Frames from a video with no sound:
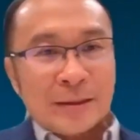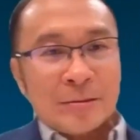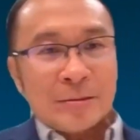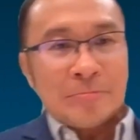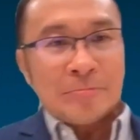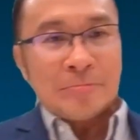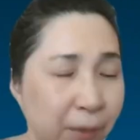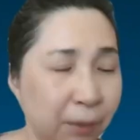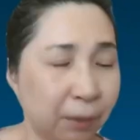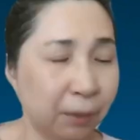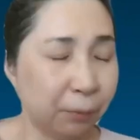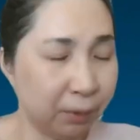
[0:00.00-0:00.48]

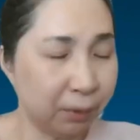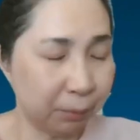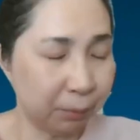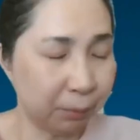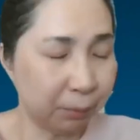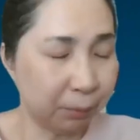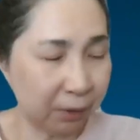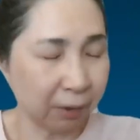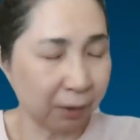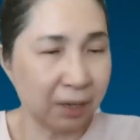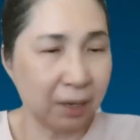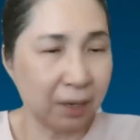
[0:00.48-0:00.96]
okay,
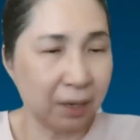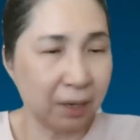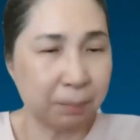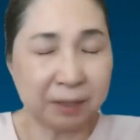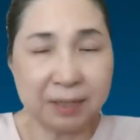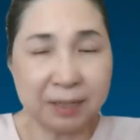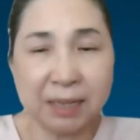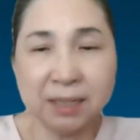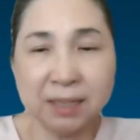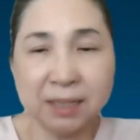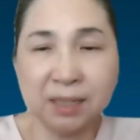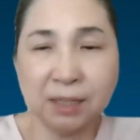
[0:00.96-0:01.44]
we are talking
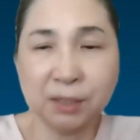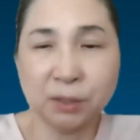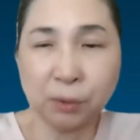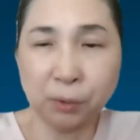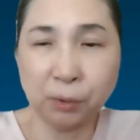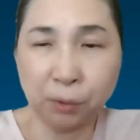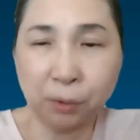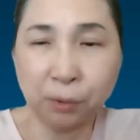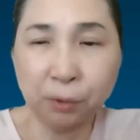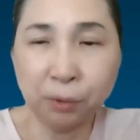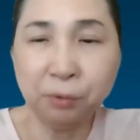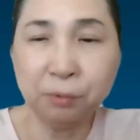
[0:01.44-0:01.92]
about 10 years
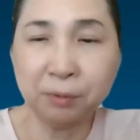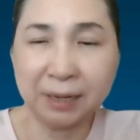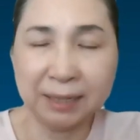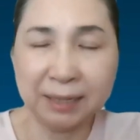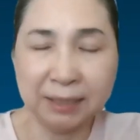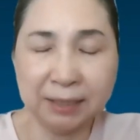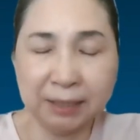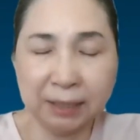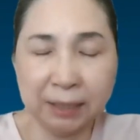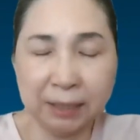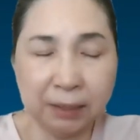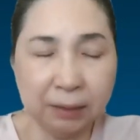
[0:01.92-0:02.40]
ago,
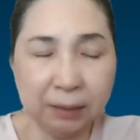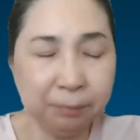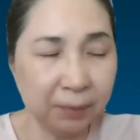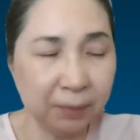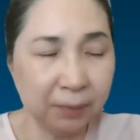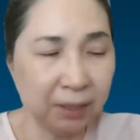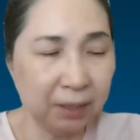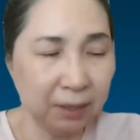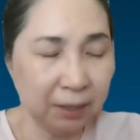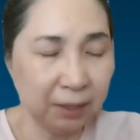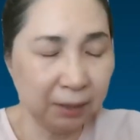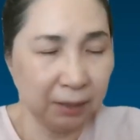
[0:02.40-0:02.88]
right? Yeah.
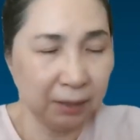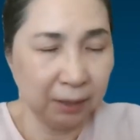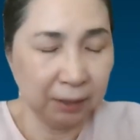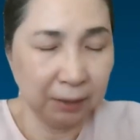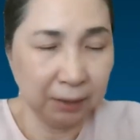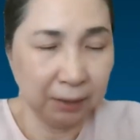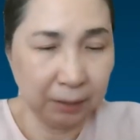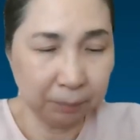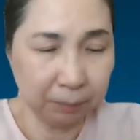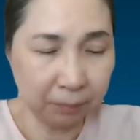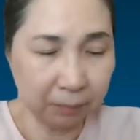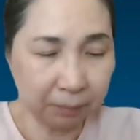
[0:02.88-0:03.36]

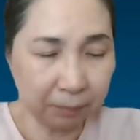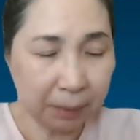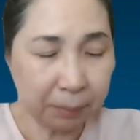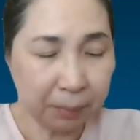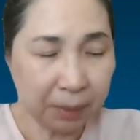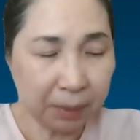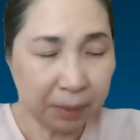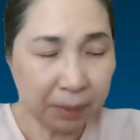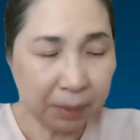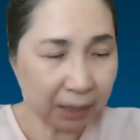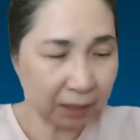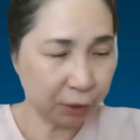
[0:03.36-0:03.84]

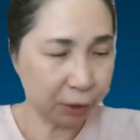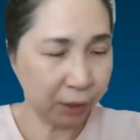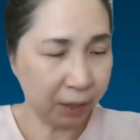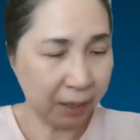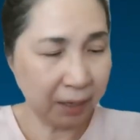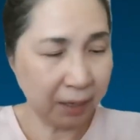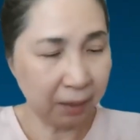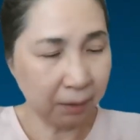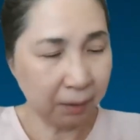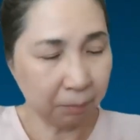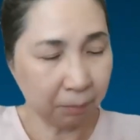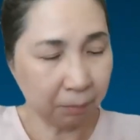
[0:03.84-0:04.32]
Maybe I
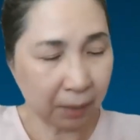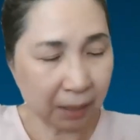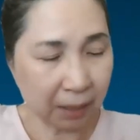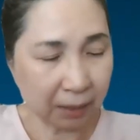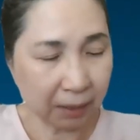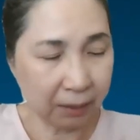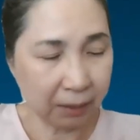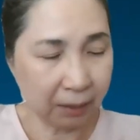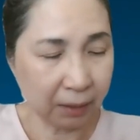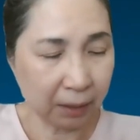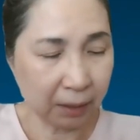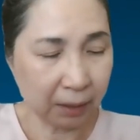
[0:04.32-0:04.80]
share
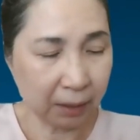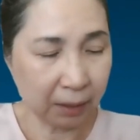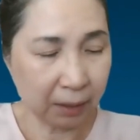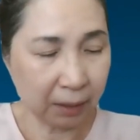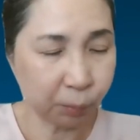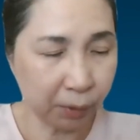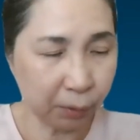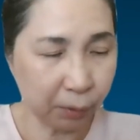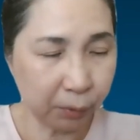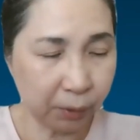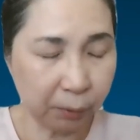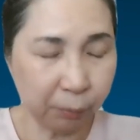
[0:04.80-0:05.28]
my
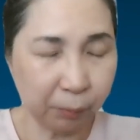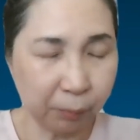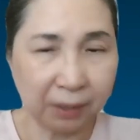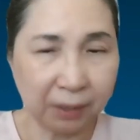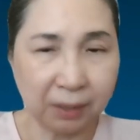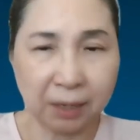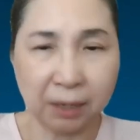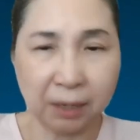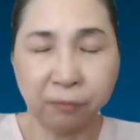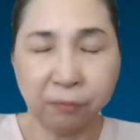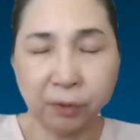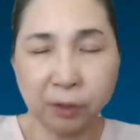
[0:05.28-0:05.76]
experience
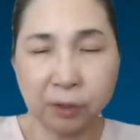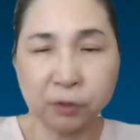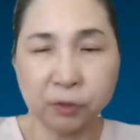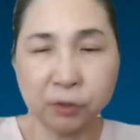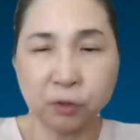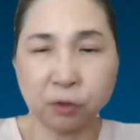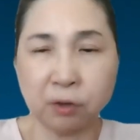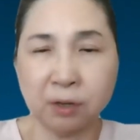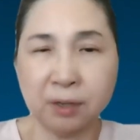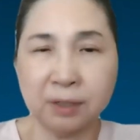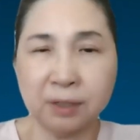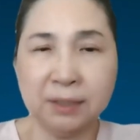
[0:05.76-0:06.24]
when I
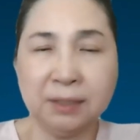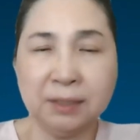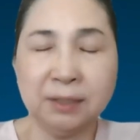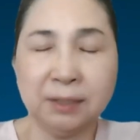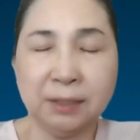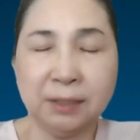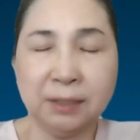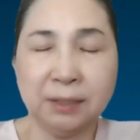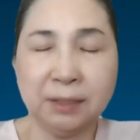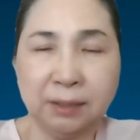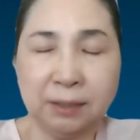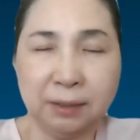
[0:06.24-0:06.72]
first
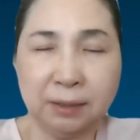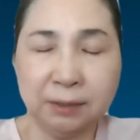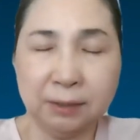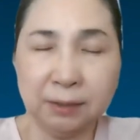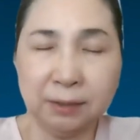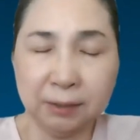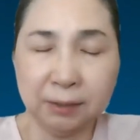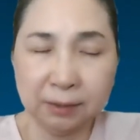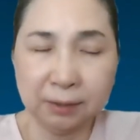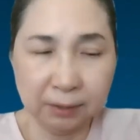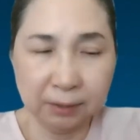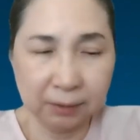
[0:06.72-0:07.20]
joined
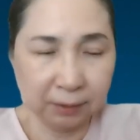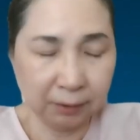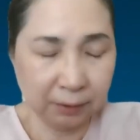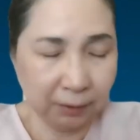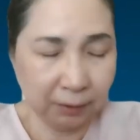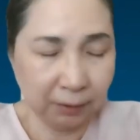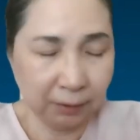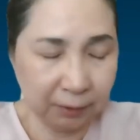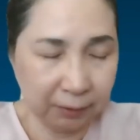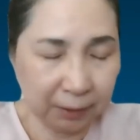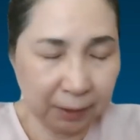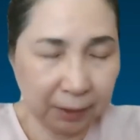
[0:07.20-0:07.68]

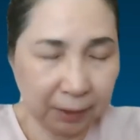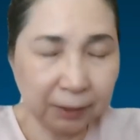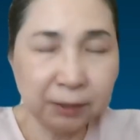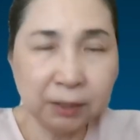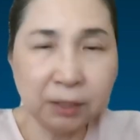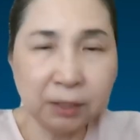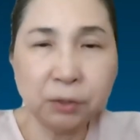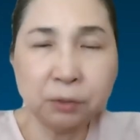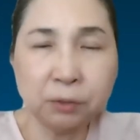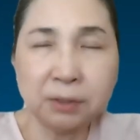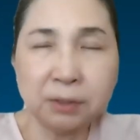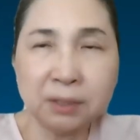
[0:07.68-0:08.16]

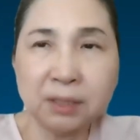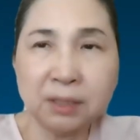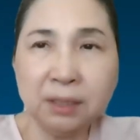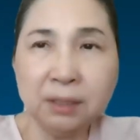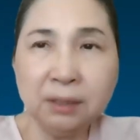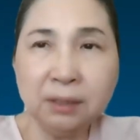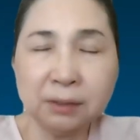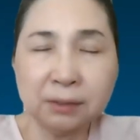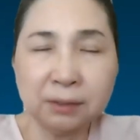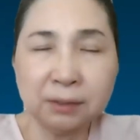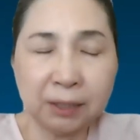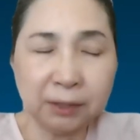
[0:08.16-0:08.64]

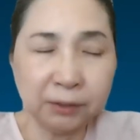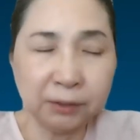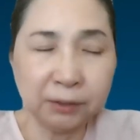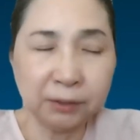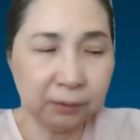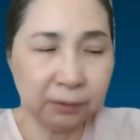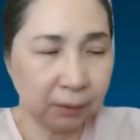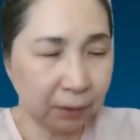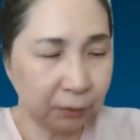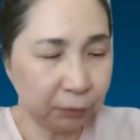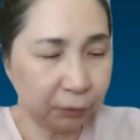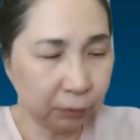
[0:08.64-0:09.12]
NTUC, the
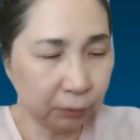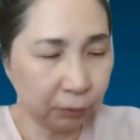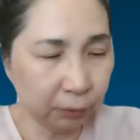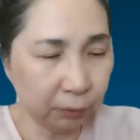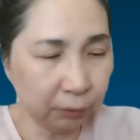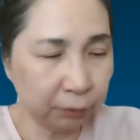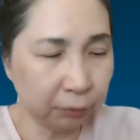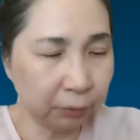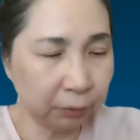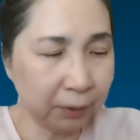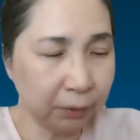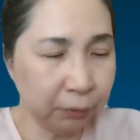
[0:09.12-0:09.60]

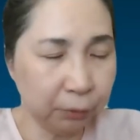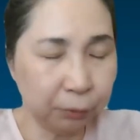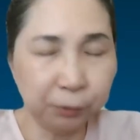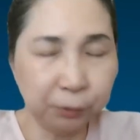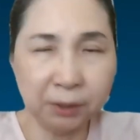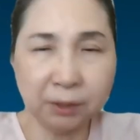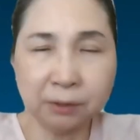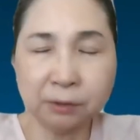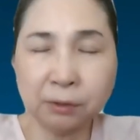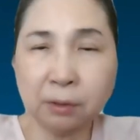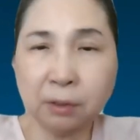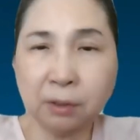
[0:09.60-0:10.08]
National Trade
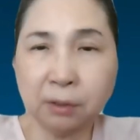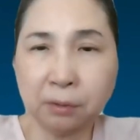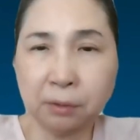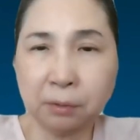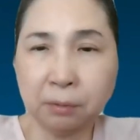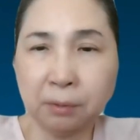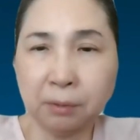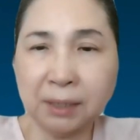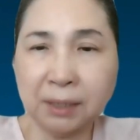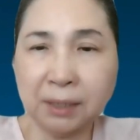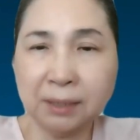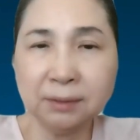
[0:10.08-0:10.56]
Union
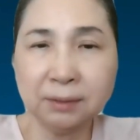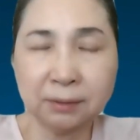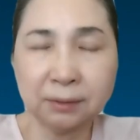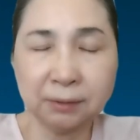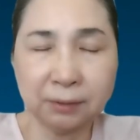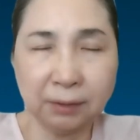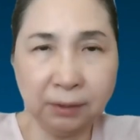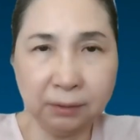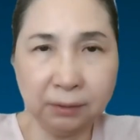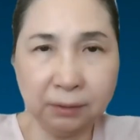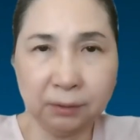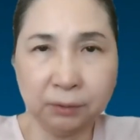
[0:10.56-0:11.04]
Congress
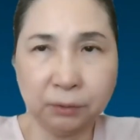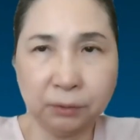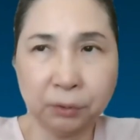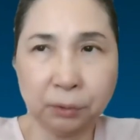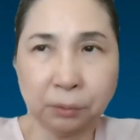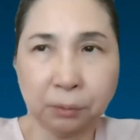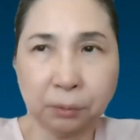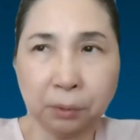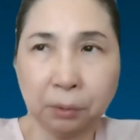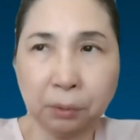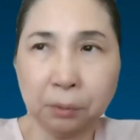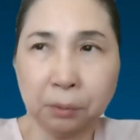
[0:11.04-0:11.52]
in
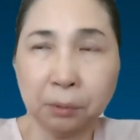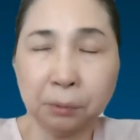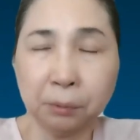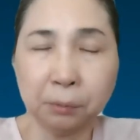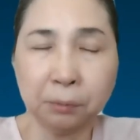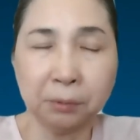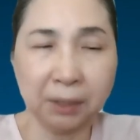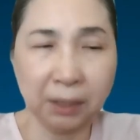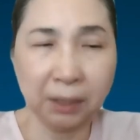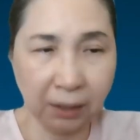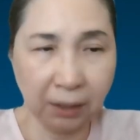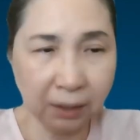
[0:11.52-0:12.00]

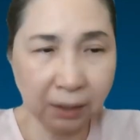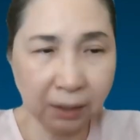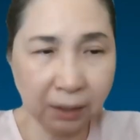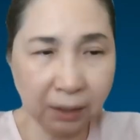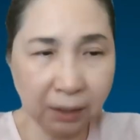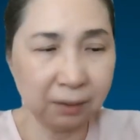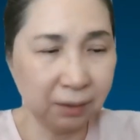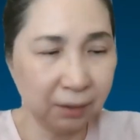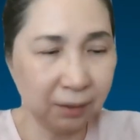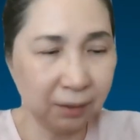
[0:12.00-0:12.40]
2008.